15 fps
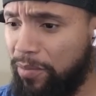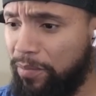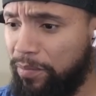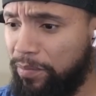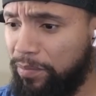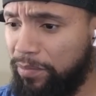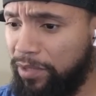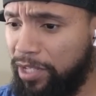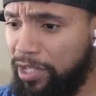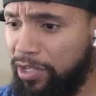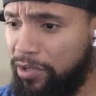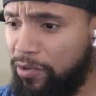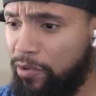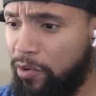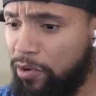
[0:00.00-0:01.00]
Take
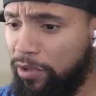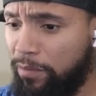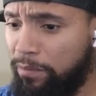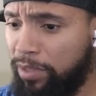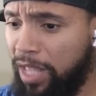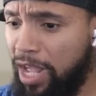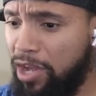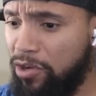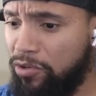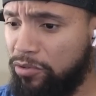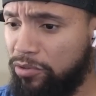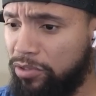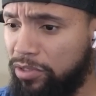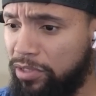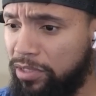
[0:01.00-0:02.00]
me! Blows!
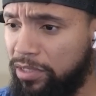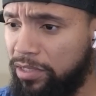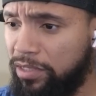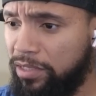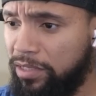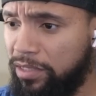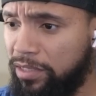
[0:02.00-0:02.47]
Come